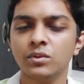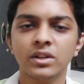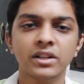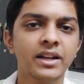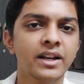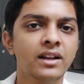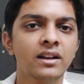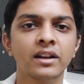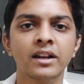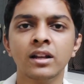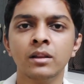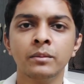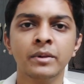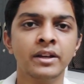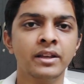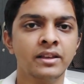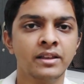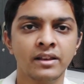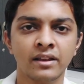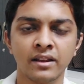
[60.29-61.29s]
will get a little
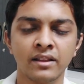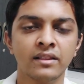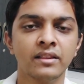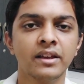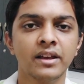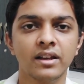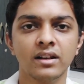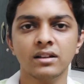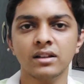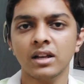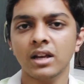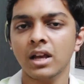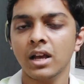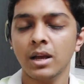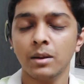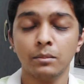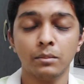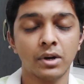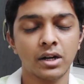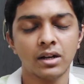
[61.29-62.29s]
bit here and there,
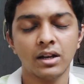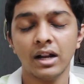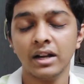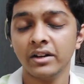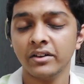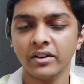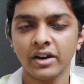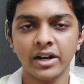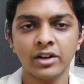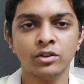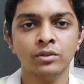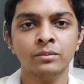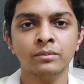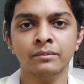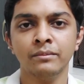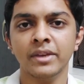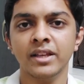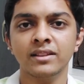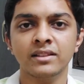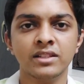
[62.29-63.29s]
but I'll try to
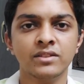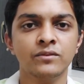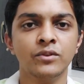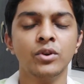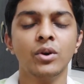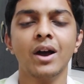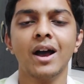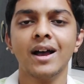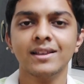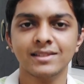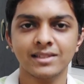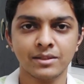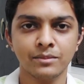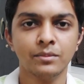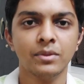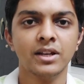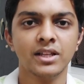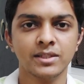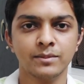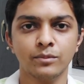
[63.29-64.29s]
make this video as
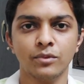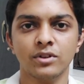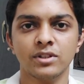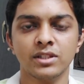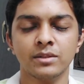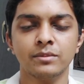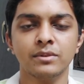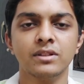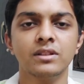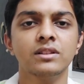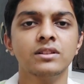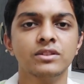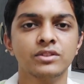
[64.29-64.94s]
simple as possible.